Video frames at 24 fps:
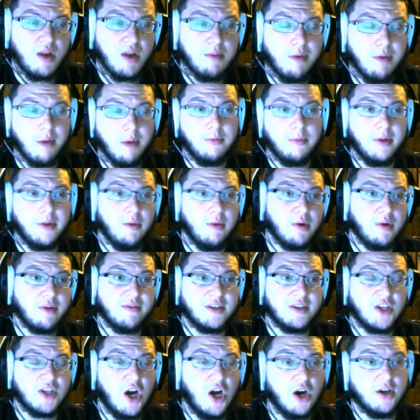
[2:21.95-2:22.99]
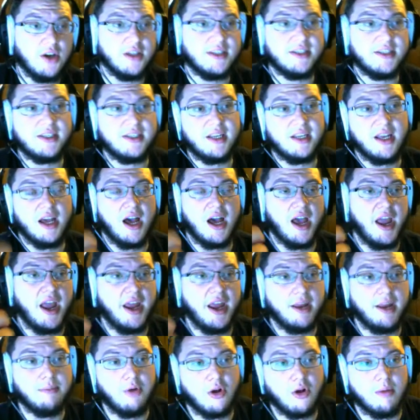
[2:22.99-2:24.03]
Probably one of his hardest
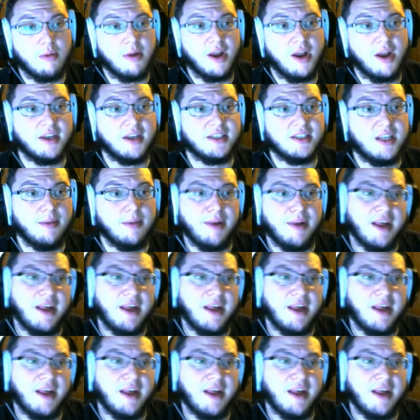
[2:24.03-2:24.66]
hitting Pokemon on the team,